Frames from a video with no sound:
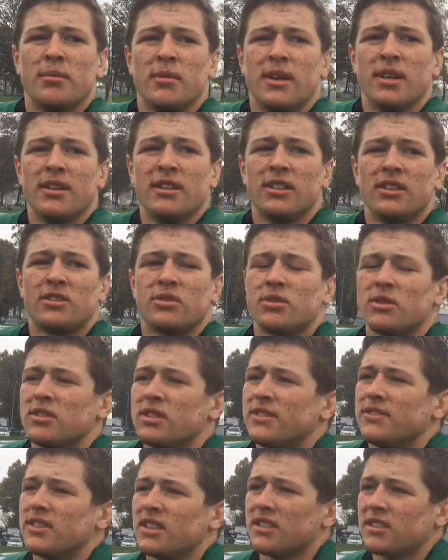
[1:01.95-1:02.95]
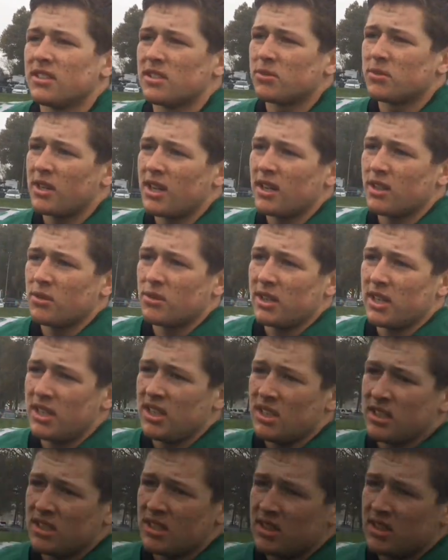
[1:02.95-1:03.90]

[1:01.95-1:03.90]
but it's a relief to get this one out of the way.